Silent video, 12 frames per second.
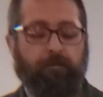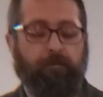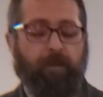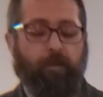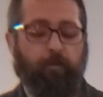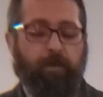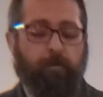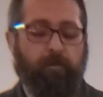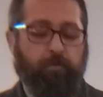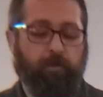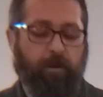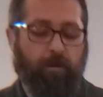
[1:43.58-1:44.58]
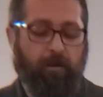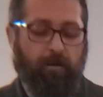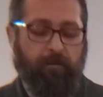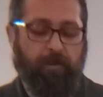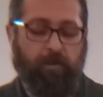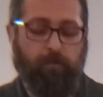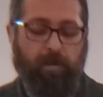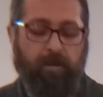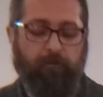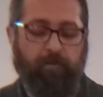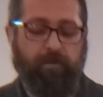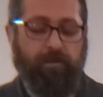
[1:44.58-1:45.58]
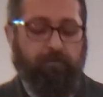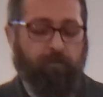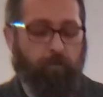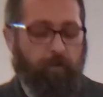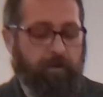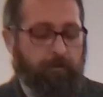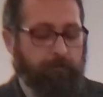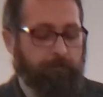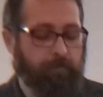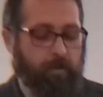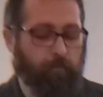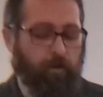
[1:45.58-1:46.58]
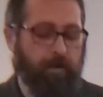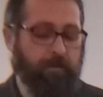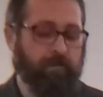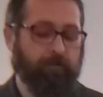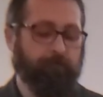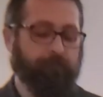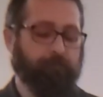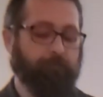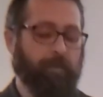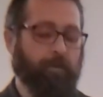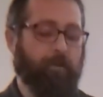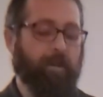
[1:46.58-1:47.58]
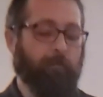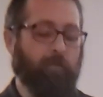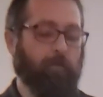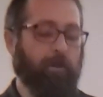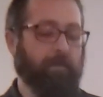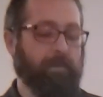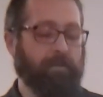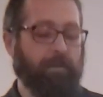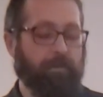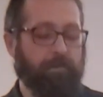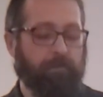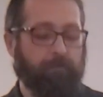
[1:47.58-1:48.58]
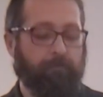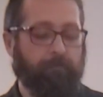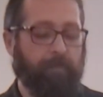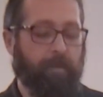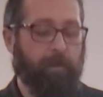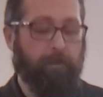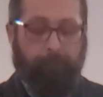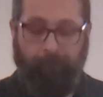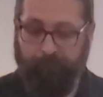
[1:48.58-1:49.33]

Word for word: Father, we come as we are that you might receive glory and praise. In your name we pray these things. Amen.